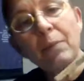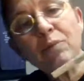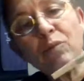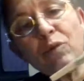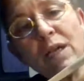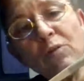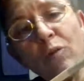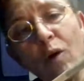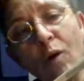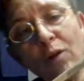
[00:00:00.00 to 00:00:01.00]

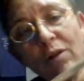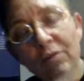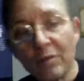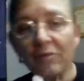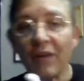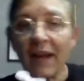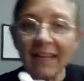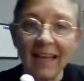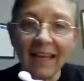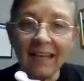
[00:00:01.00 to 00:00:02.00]
pre-roll from
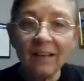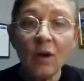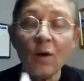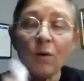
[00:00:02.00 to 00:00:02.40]
Vitacan,